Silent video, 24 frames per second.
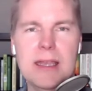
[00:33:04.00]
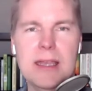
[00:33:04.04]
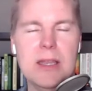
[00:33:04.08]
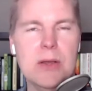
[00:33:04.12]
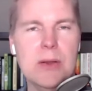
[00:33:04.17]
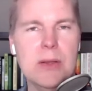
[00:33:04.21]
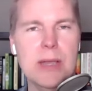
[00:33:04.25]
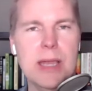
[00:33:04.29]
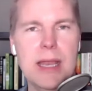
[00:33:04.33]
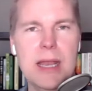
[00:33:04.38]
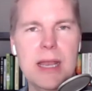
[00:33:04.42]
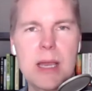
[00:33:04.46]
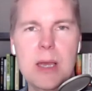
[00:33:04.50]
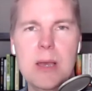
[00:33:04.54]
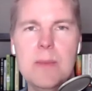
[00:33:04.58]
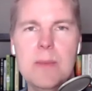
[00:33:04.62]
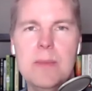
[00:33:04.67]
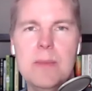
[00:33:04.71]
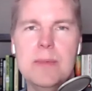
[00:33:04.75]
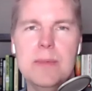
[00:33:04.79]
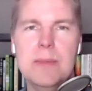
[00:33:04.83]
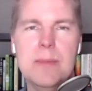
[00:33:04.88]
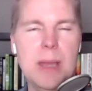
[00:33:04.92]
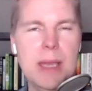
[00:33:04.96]
get up,
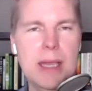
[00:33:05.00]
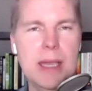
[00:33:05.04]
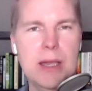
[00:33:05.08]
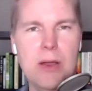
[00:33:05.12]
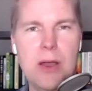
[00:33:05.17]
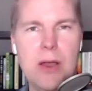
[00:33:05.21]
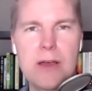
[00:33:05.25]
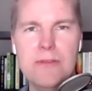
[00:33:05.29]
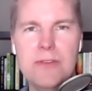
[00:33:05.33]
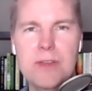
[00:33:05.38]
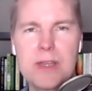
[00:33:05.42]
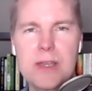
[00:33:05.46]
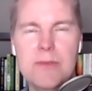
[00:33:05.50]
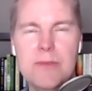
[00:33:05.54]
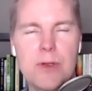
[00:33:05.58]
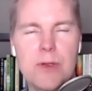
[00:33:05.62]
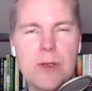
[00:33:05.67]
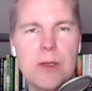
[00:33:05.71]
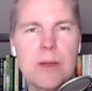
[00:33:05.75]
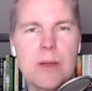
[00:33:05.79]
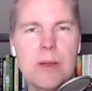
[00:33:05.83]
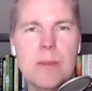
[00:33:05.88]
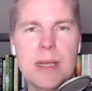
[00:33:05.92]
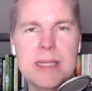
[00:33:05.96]
make coffee
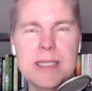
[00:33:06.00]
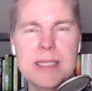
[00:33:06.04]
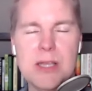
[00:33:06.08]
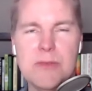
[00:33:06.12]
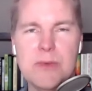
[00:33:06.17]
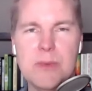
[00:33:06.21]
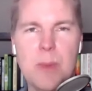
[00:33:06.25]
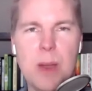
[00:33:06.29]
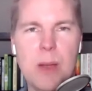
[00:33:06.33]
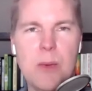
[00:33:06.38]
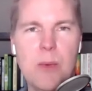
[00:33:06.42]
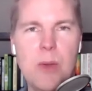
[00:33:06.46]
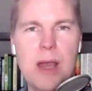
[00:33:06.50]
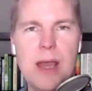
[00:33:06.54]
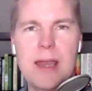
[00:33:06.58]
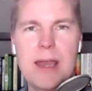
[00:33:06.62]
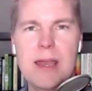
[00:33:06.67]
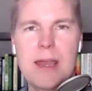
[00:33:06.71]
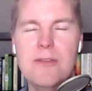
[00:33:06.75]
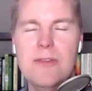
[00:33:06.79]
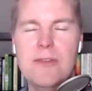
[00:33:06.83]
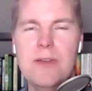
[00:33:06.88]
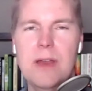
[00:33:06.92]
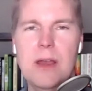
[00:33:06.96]
for myself and my
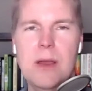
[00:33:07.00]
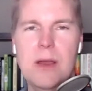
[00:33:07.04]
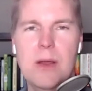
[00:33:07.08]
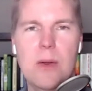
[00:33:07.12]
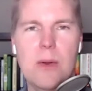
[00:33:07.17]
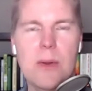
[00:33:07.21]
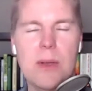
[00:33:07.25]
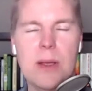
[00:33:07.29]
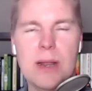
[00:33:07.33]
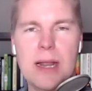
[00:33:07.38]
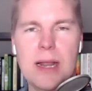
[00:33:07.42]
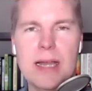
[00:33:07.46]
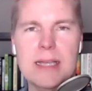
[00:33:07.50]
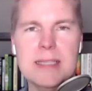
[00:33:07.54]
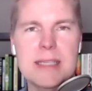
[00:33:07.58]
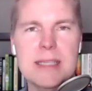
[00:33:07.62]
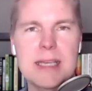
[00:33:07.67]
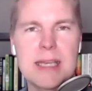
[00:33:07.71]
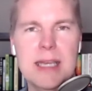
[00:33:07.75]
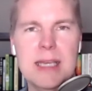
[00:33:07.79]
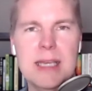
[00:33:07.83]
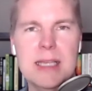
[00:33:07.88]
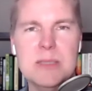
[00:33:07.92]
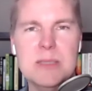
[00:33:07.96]
wife, organize the
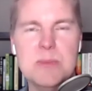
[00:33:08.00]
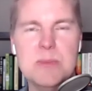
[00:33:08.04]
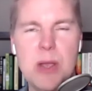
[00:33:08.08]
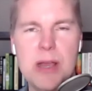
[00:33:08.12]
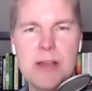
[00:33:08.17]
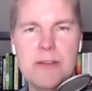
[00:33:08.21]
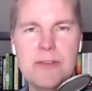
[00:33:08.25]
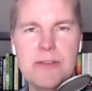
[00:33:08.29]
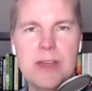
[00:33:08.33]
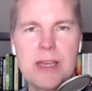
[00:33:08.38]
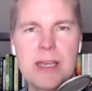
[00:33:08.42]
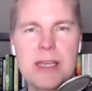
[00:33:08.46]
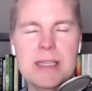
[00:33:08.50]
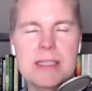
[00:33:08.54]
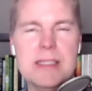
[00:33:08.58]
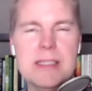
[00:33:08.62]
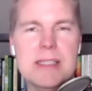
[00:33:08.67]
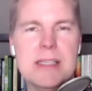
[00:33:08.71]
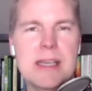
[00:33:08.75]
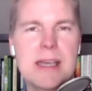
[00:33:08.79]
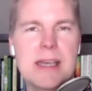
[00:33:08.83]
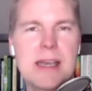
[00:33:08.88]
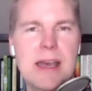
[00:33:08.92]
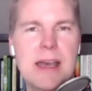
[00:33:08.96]
kids'
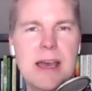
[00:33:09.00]
breakfast,